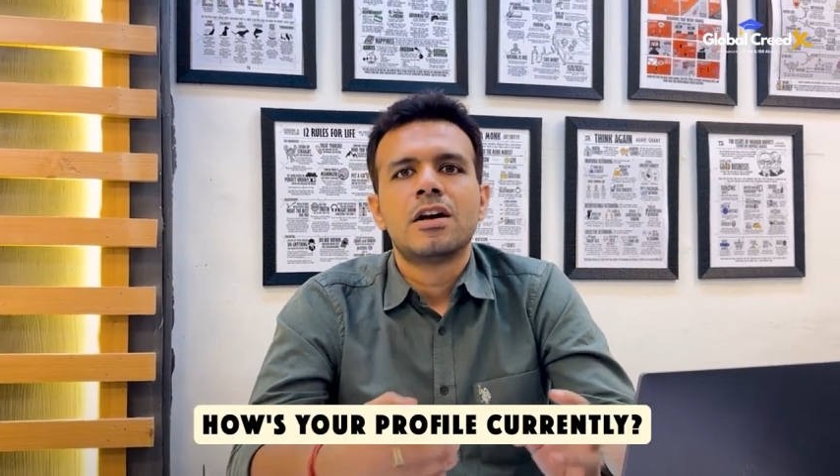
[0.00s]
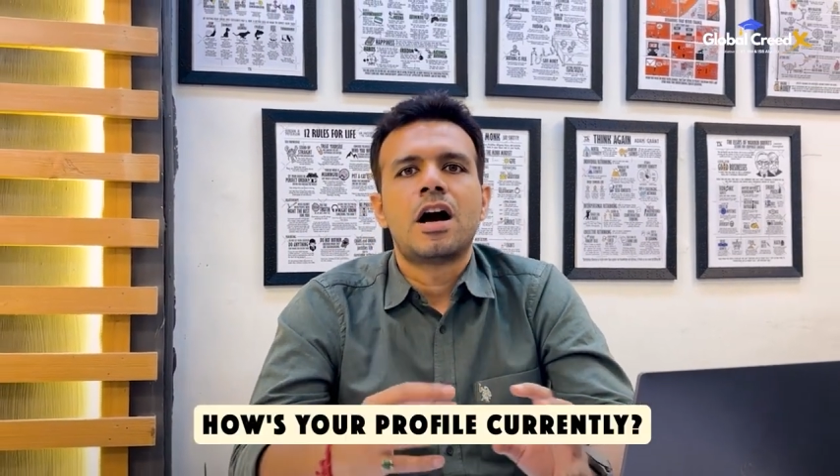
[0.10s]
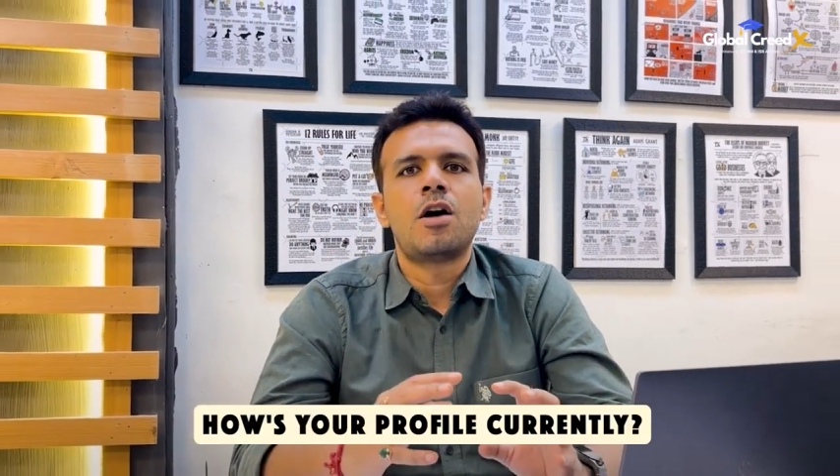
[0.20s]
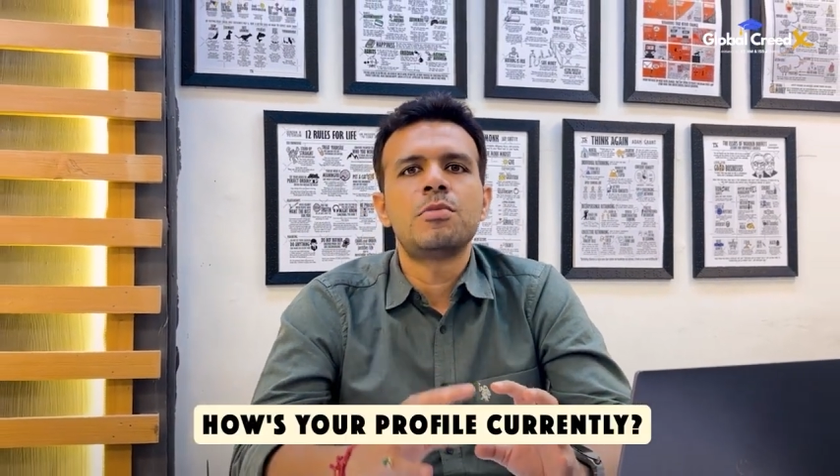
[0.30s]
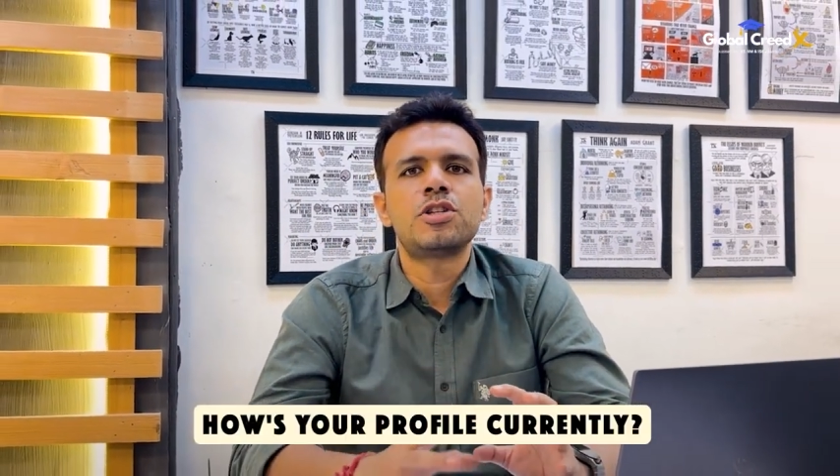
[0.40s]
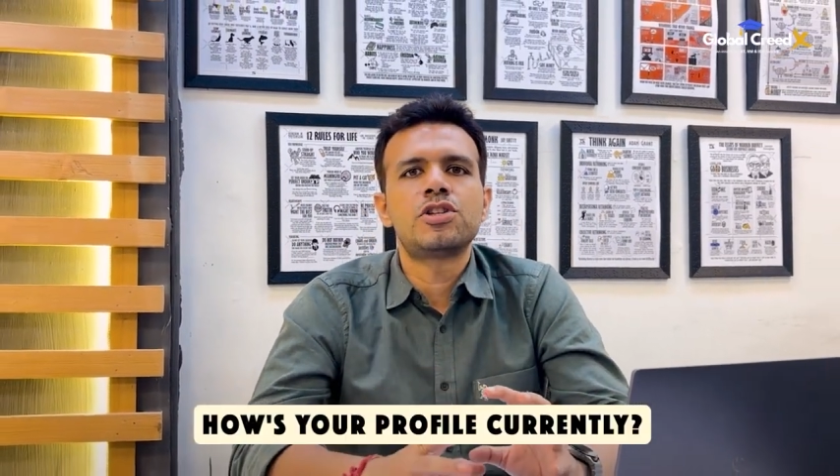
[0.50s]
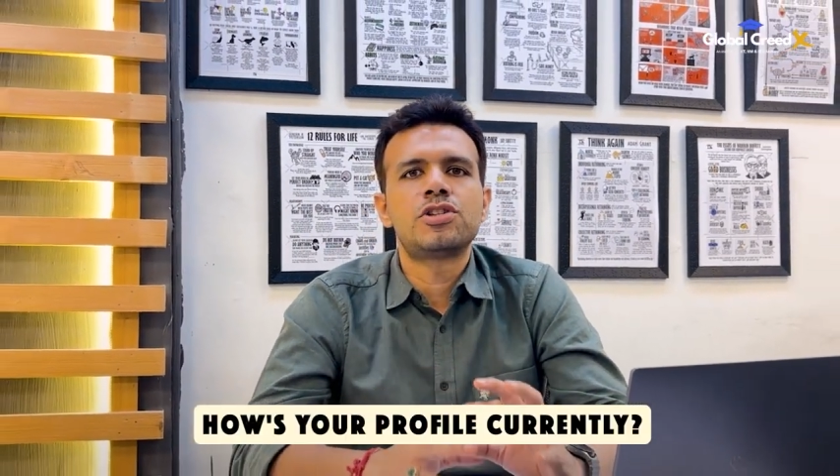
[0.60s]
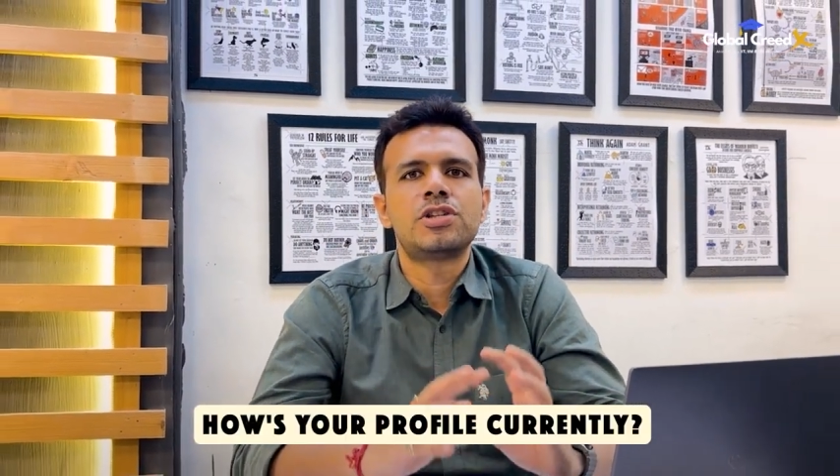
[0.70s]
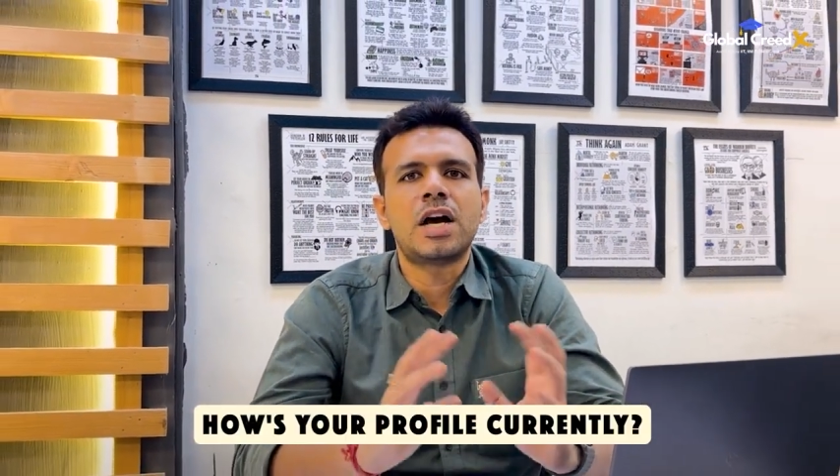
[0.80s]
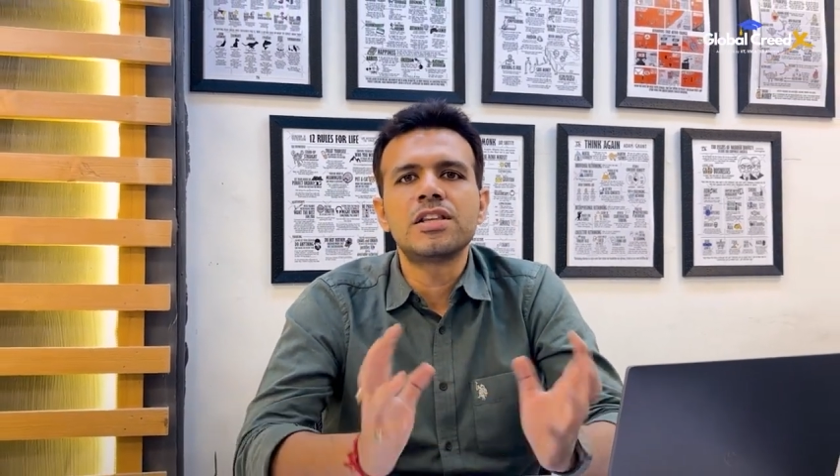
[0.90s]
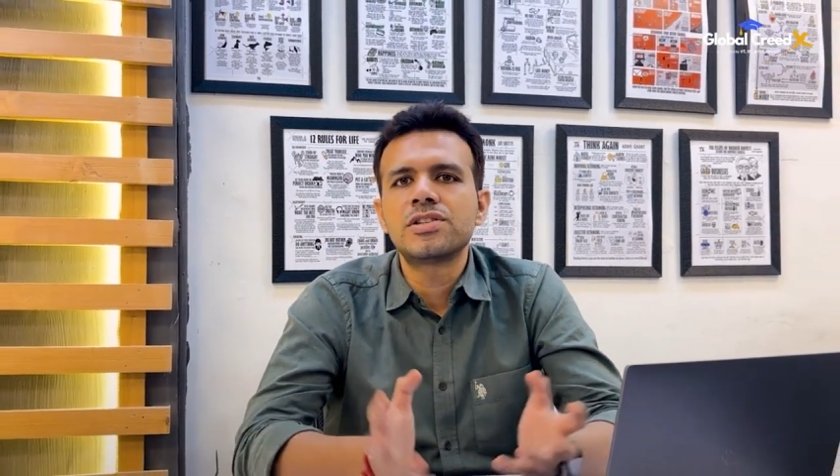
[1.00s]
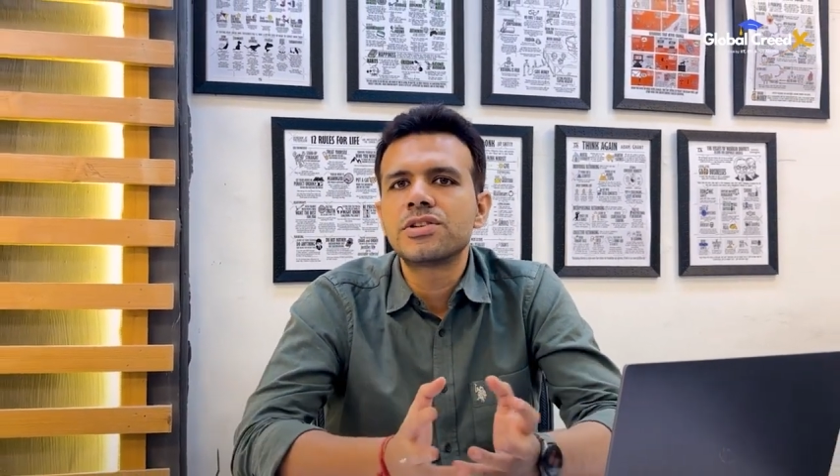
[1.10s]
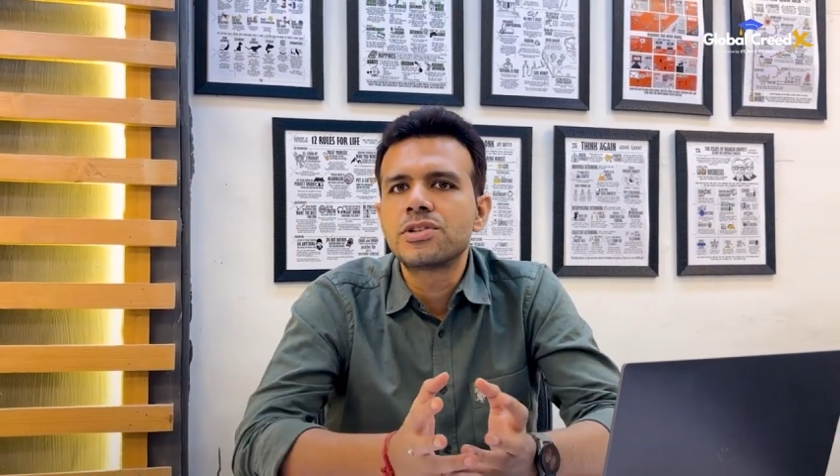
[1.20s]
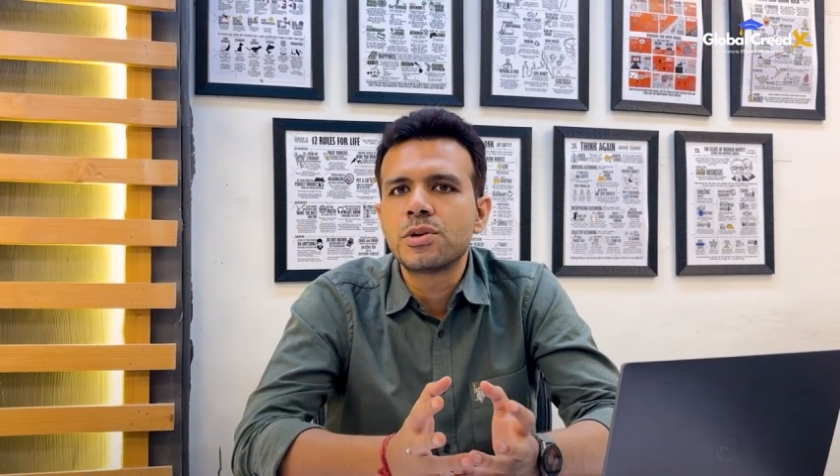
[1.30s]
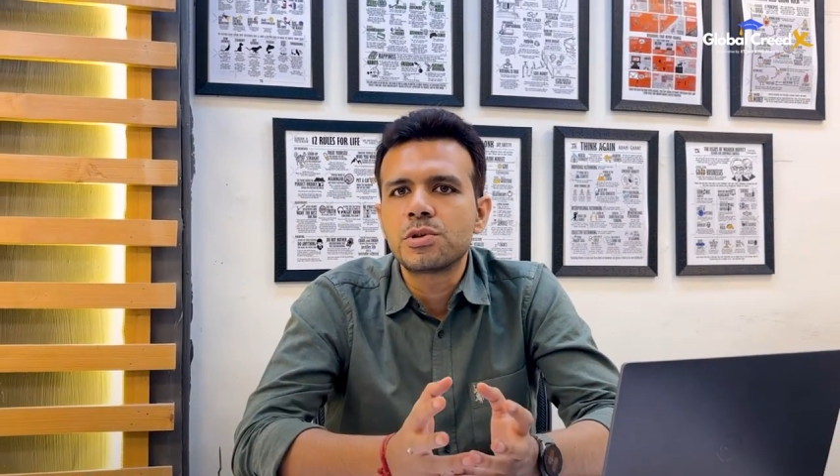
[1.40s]
how much
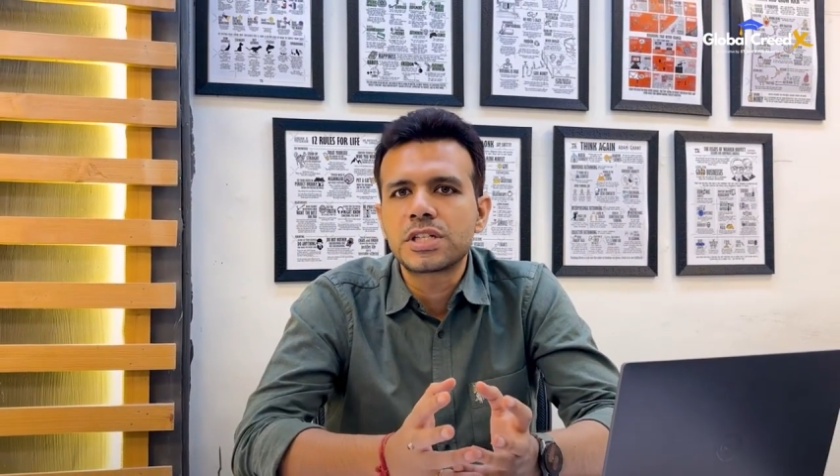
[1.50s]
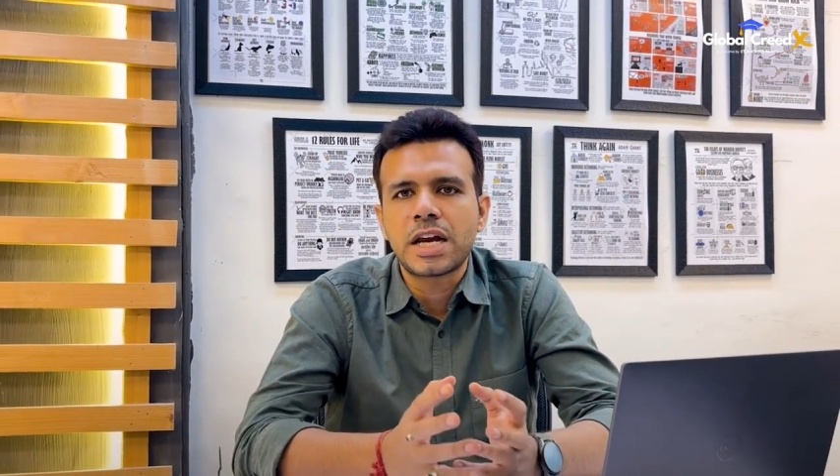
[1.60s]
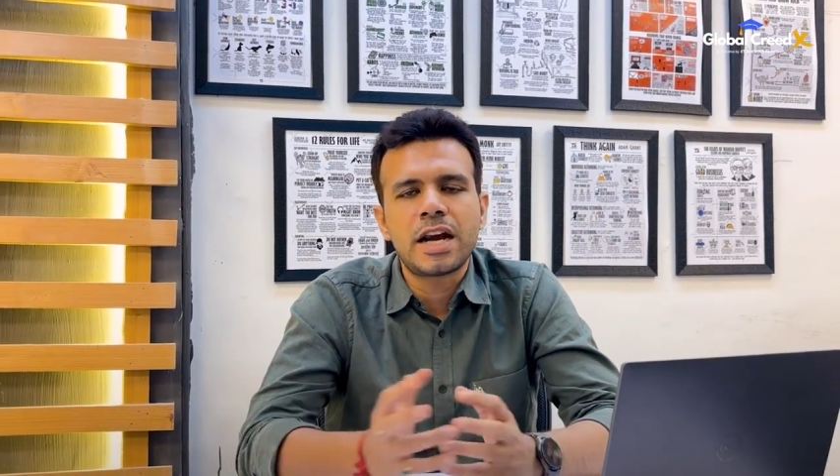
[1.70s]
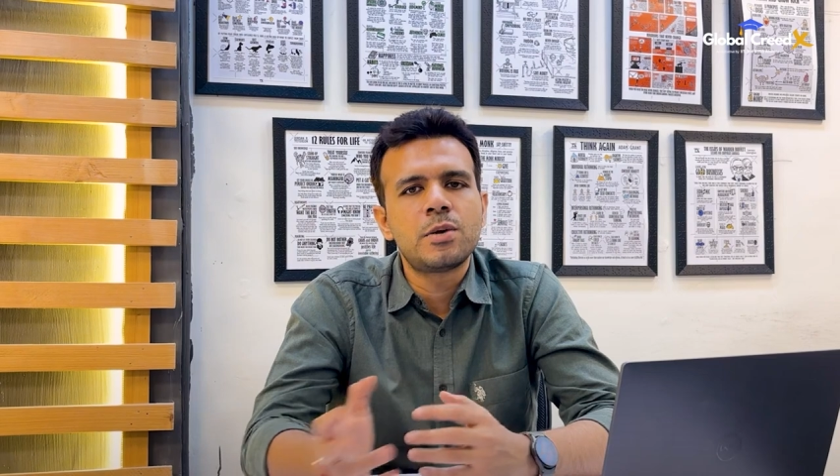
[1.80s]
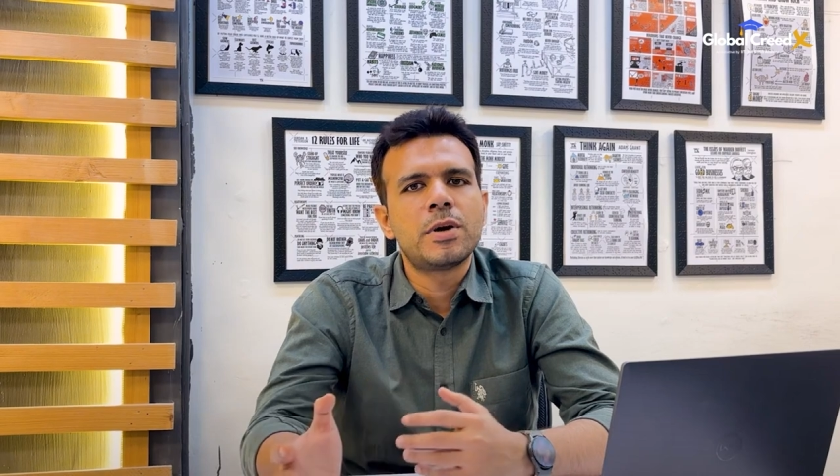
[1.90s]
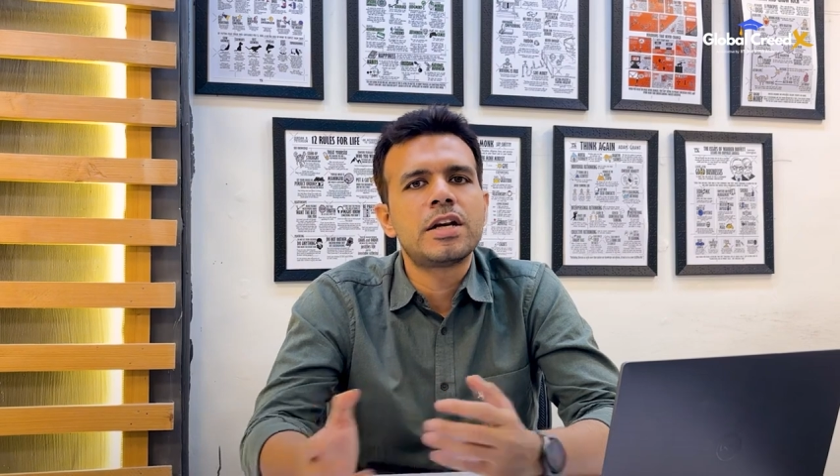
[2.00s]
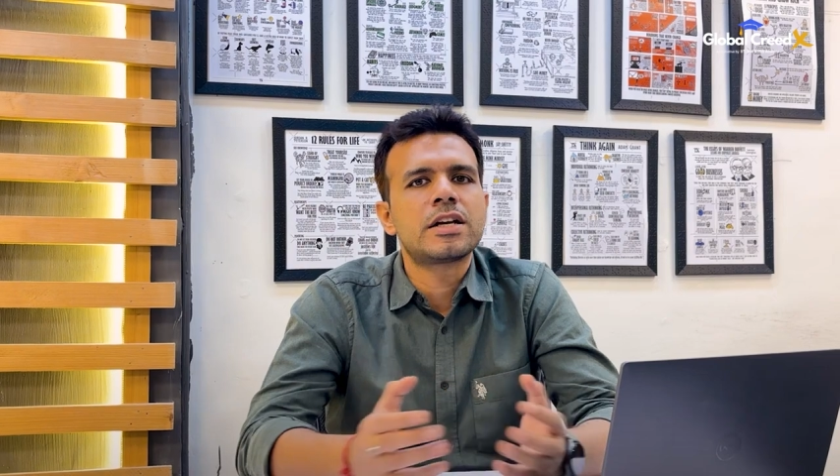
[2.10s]
chances you stand when it